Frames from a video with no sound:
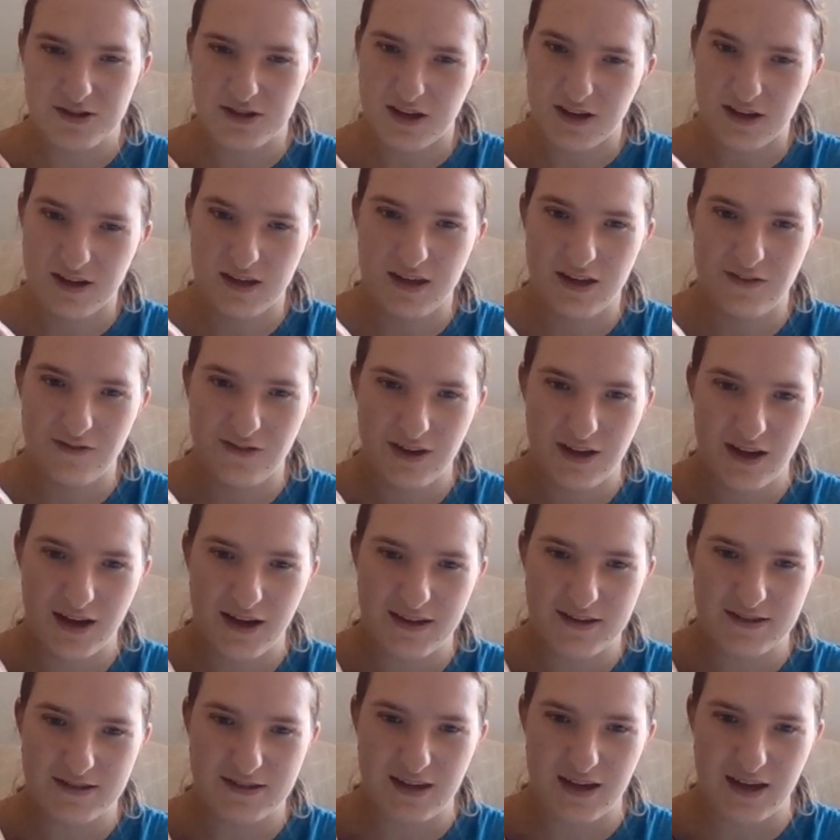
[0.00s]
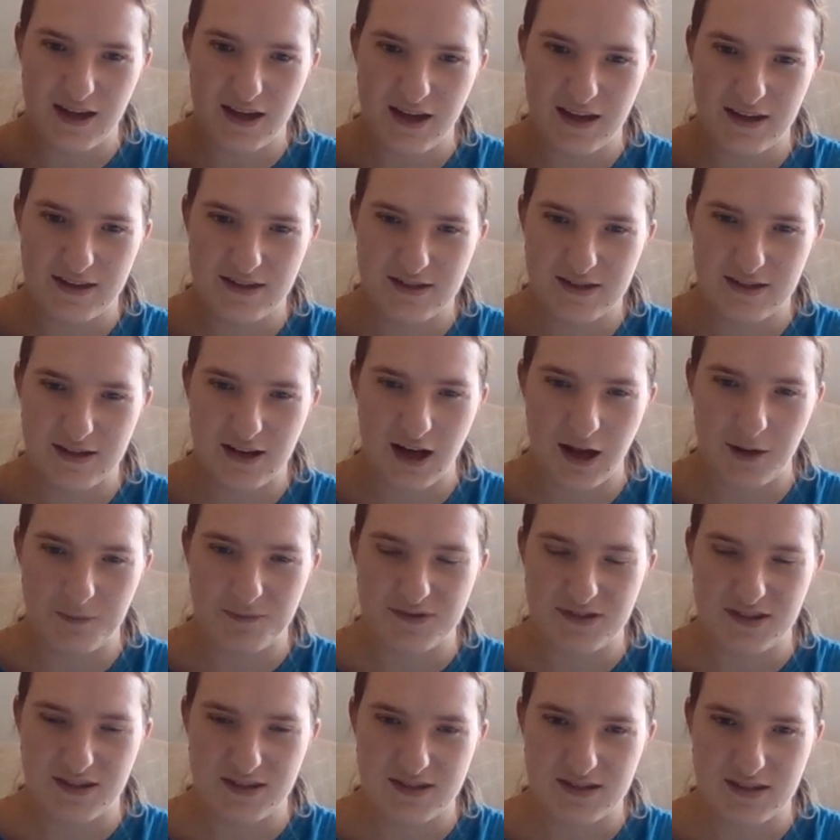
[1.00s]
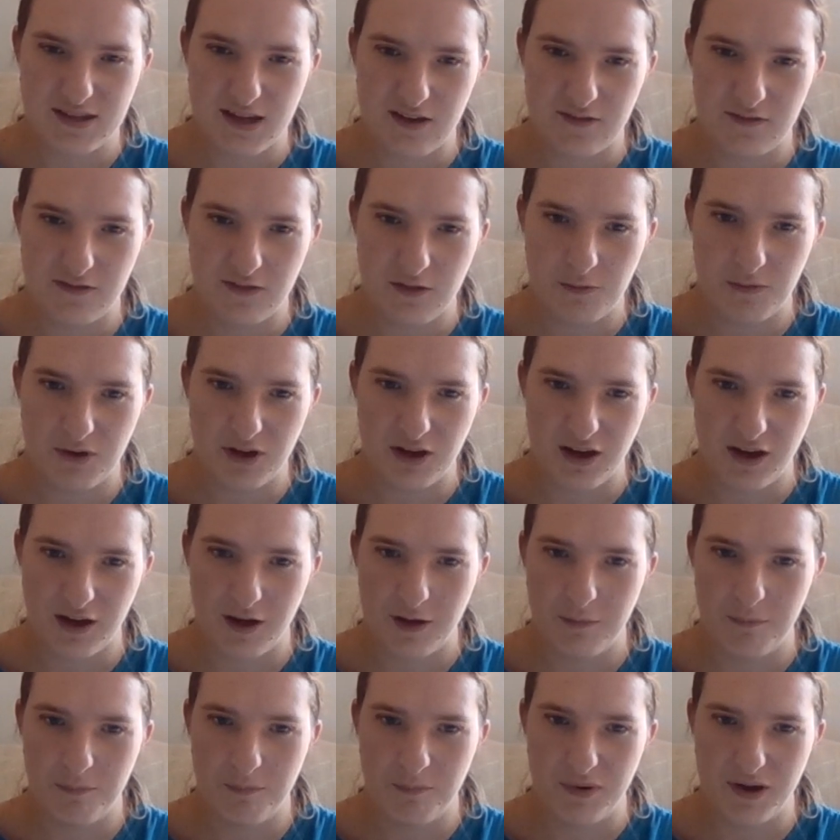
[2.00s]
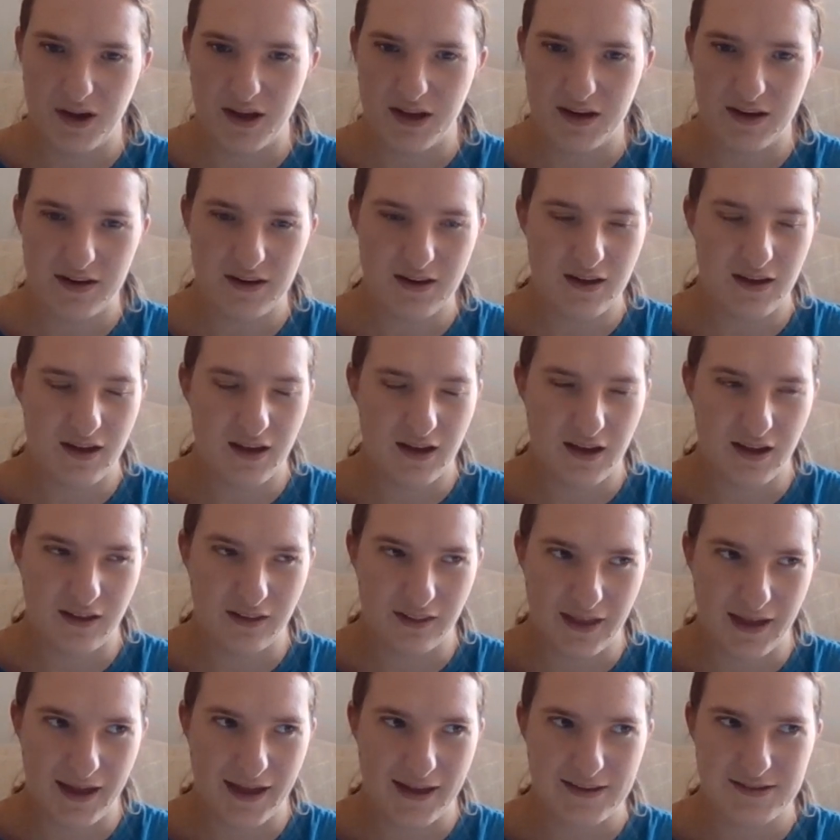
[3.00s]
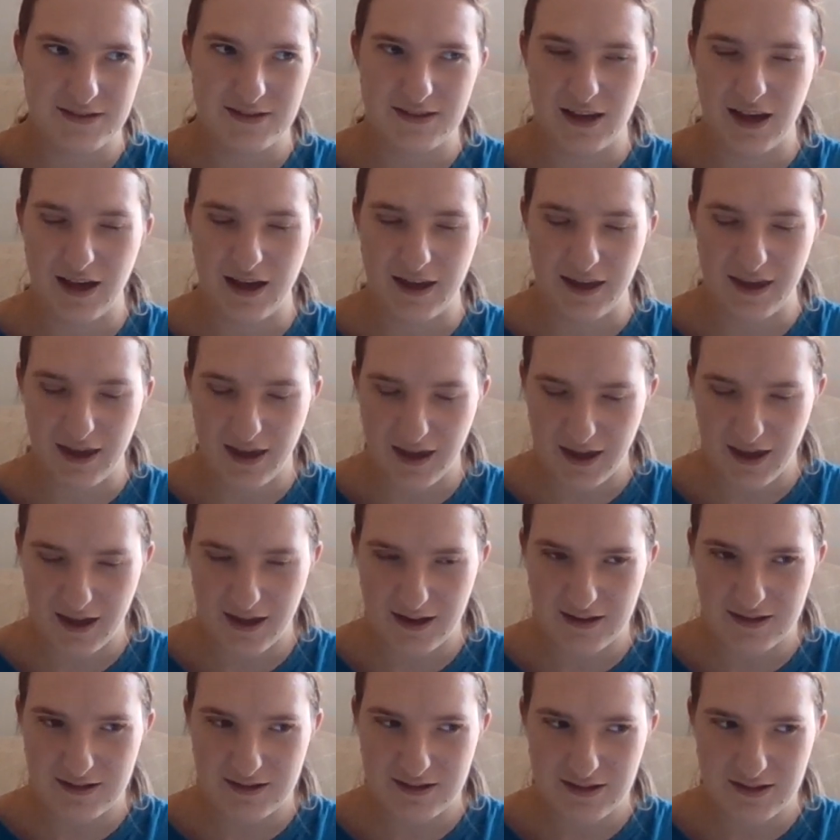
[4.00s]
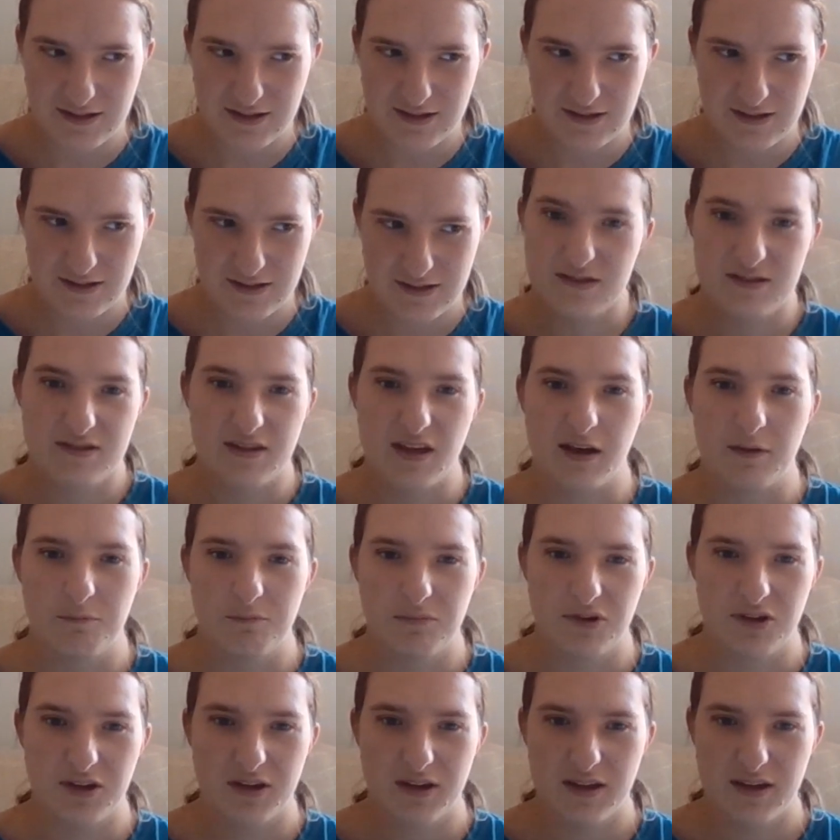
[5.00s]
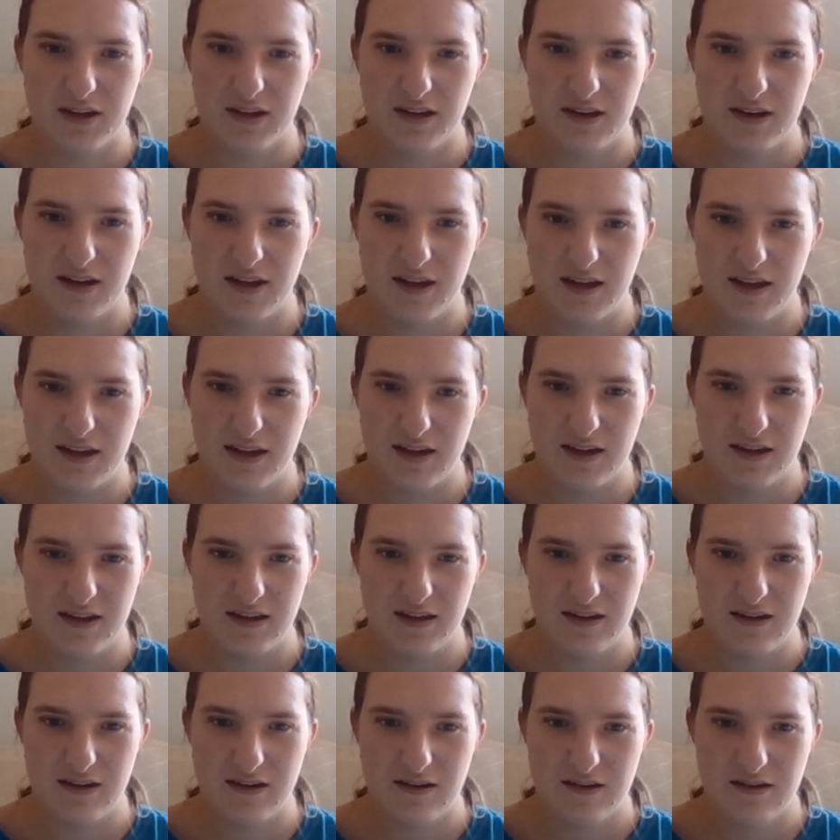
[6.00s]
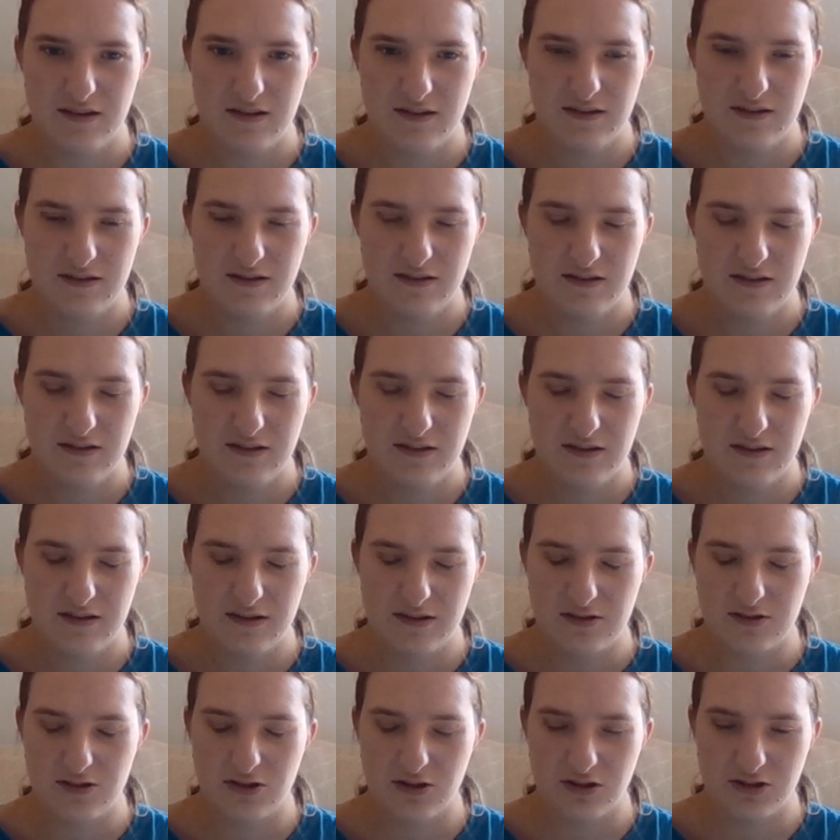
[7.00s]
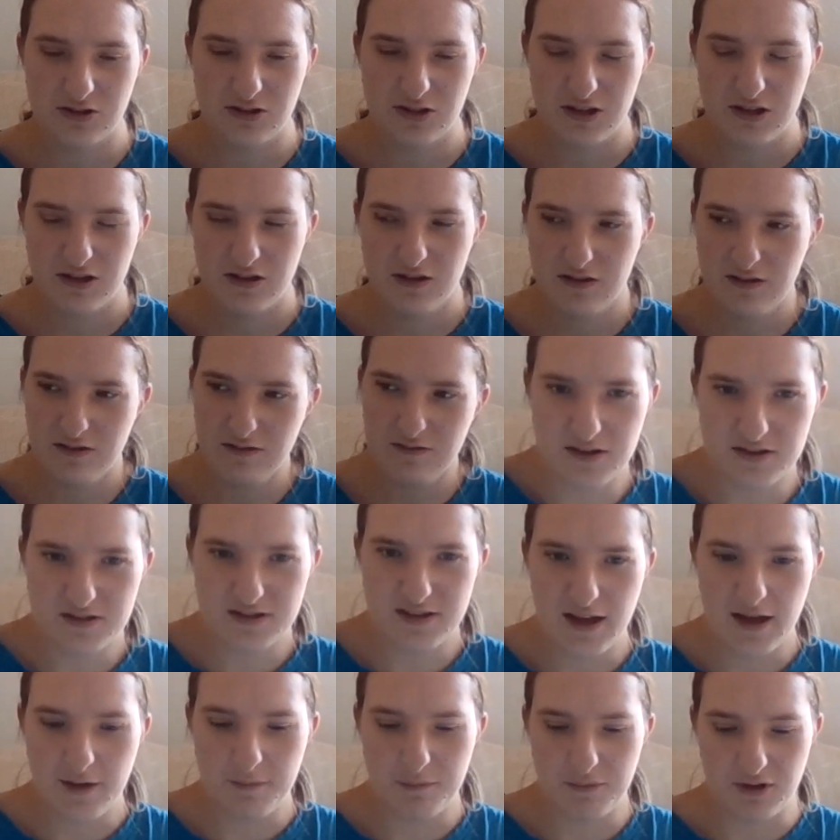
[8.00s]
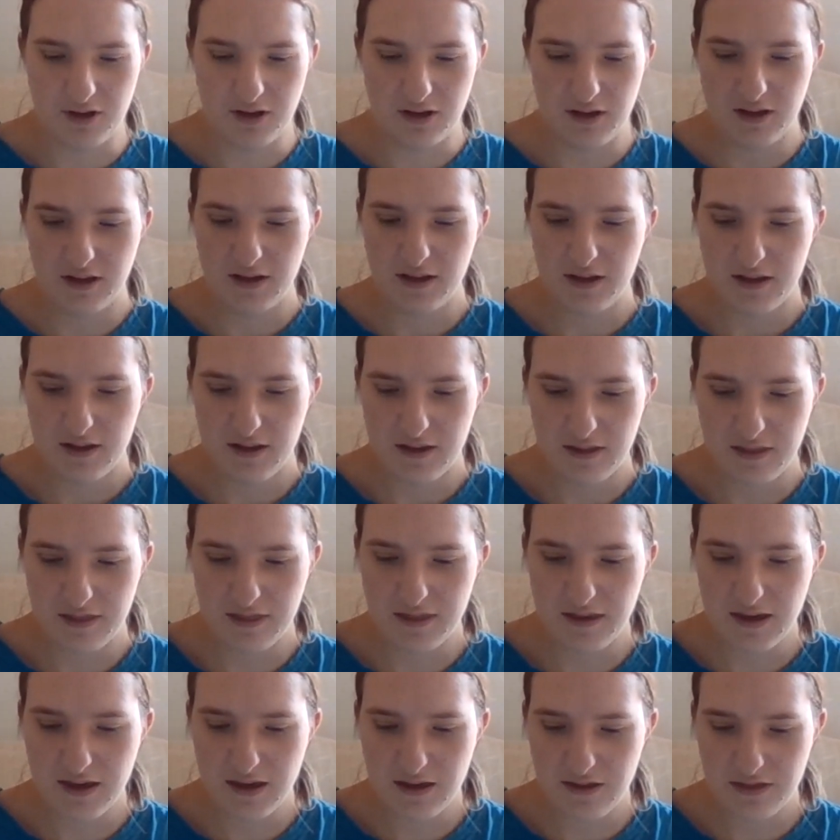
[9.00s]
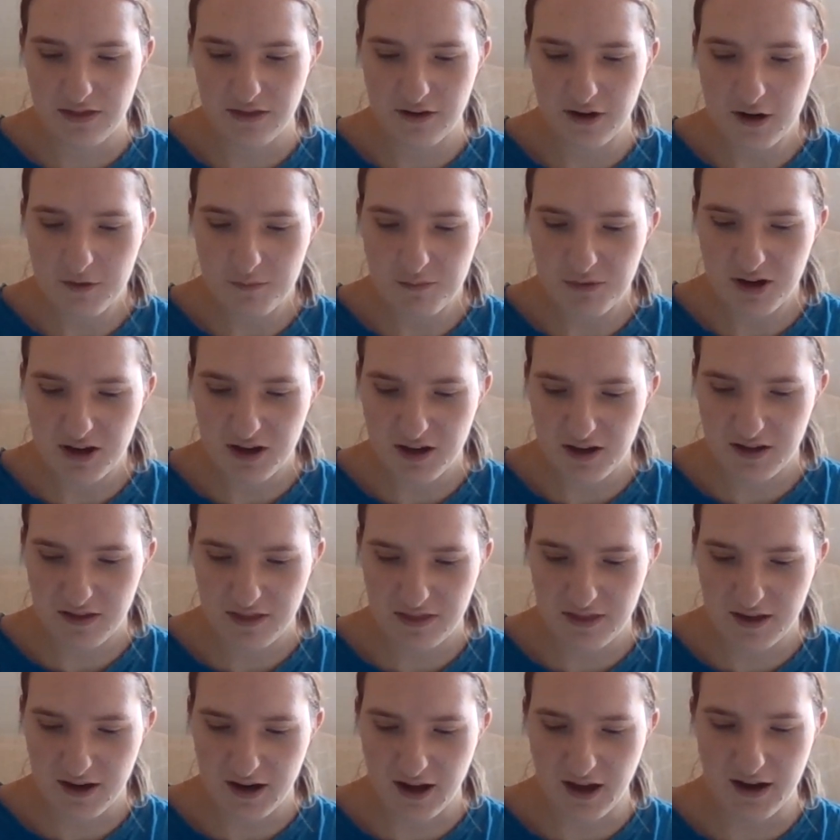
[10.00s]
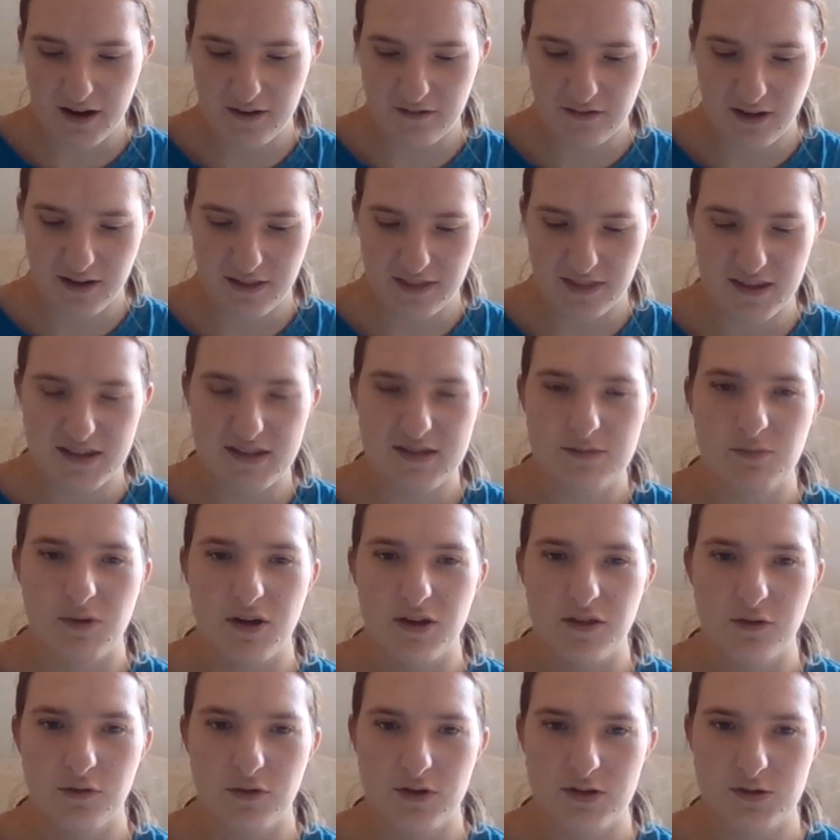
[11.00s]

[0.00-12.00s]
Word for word: I wish I could give you guys a synopsis of the book, but alas, I can't. It's the second book in a, in a trilogy. So there's that book. The third book that I read this